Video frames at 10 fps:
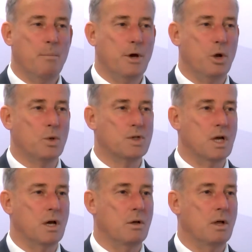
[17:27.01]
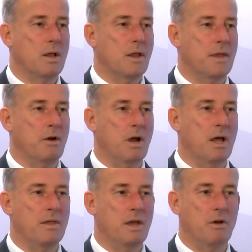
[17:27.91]
but also that
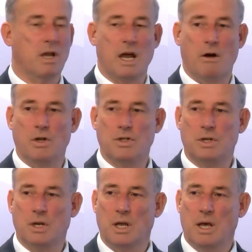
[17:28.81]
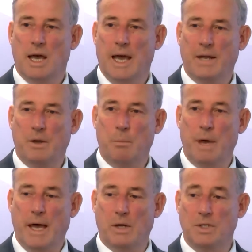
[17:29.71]
they're encouraged and
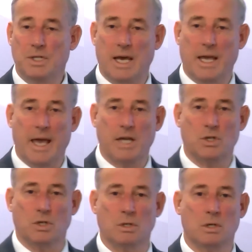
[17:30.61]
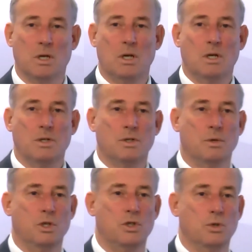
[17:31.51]
empowered to take action
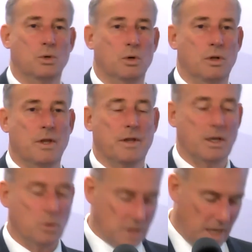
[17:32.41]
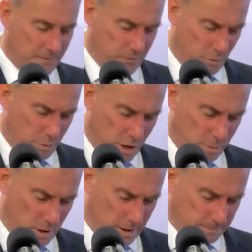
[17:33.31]
to ensure that they're looked after
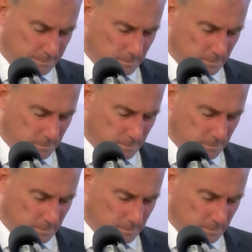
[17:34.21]
appropriately.